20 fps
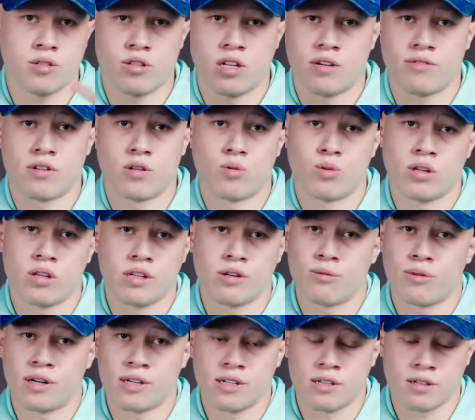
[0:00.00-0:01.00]
You never really
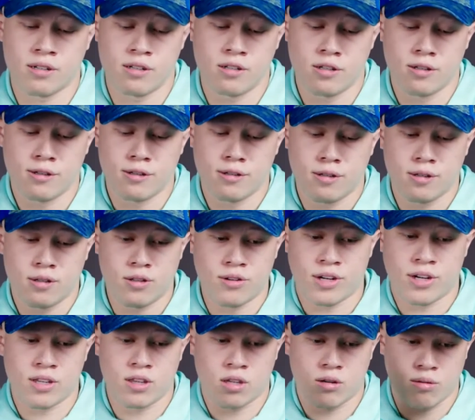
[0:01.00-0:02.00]
want to
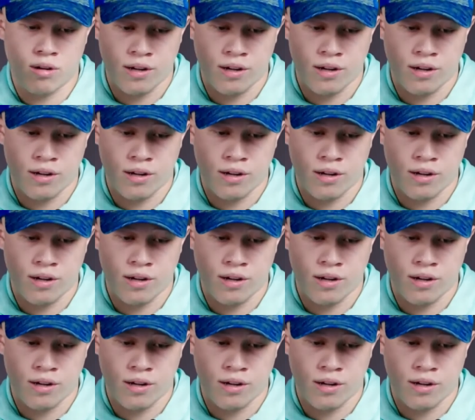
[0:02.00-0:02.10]
look at the